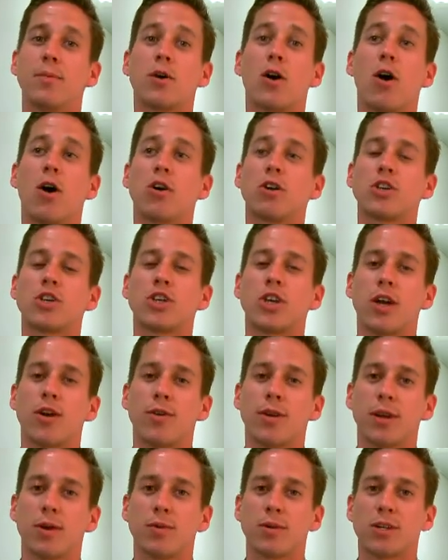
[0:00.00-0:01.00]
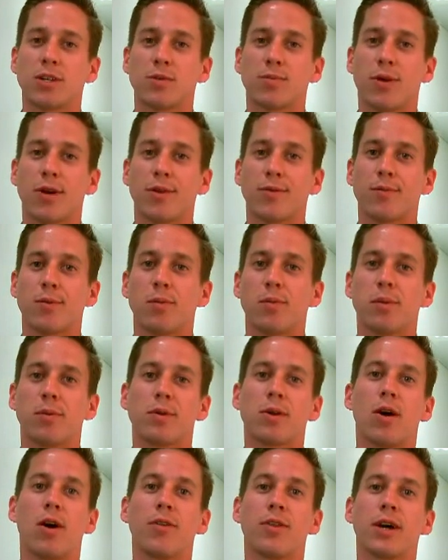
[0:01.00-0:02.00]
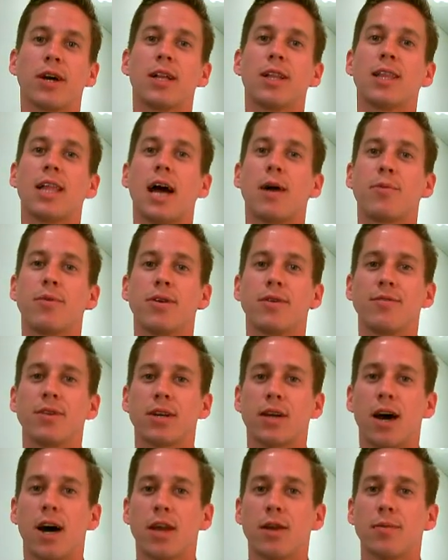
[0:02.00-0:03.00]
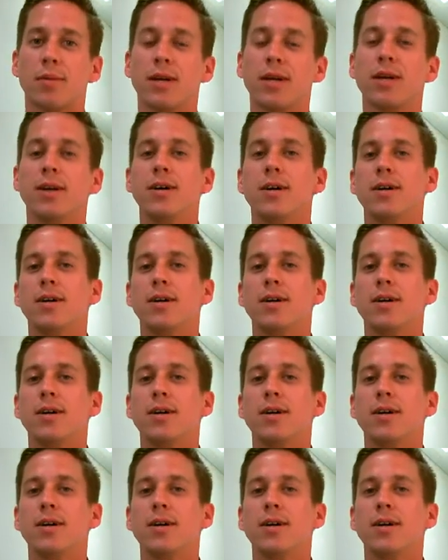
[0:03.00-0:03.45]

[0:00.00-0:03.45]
car sharing, which is part of what we would call the collaborative economy.